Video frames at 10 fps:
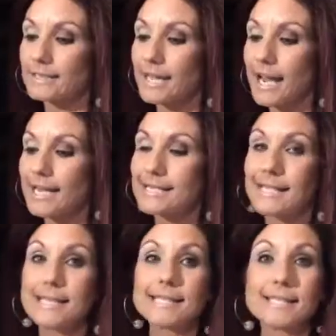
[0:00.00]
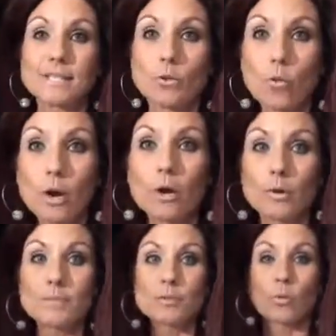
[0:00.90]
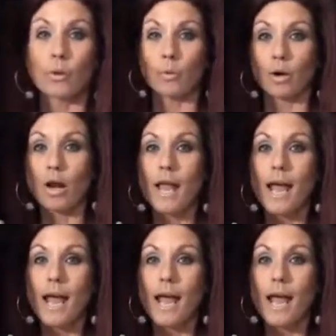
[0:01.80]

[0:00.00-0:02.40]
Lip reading: does is it's an oil absorber.